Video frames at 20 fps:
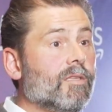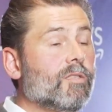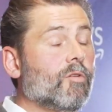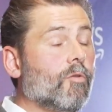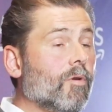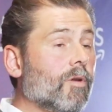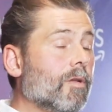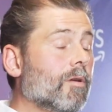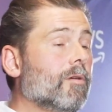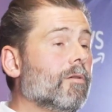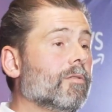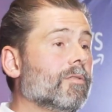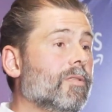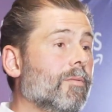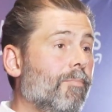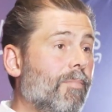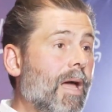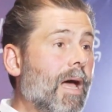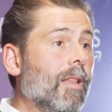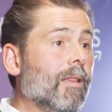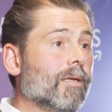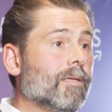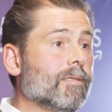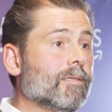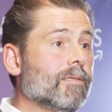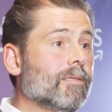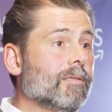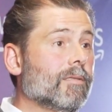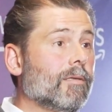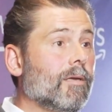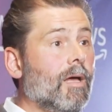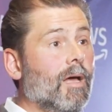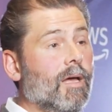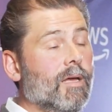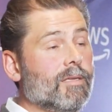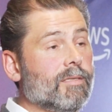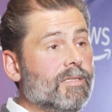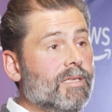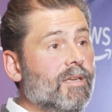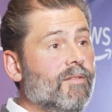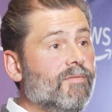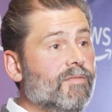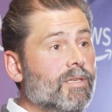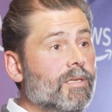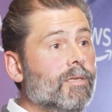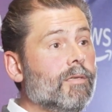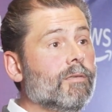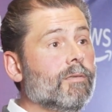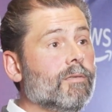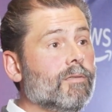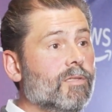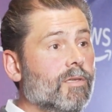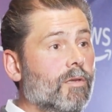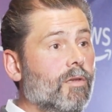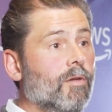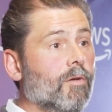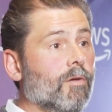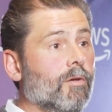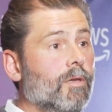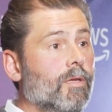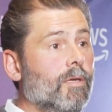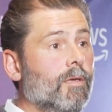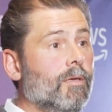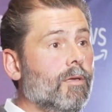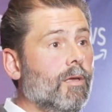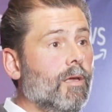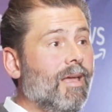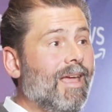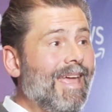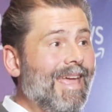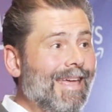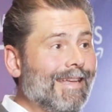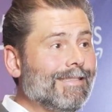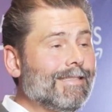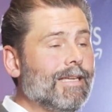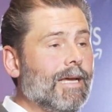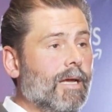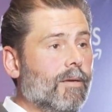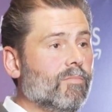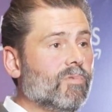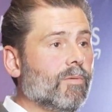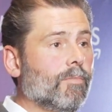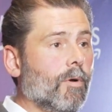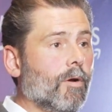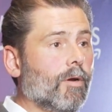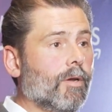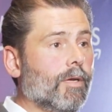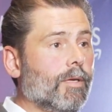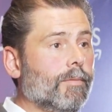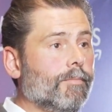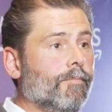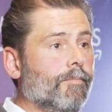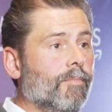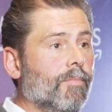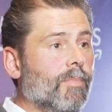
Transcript: It's critical to balance safety, security, and time to market.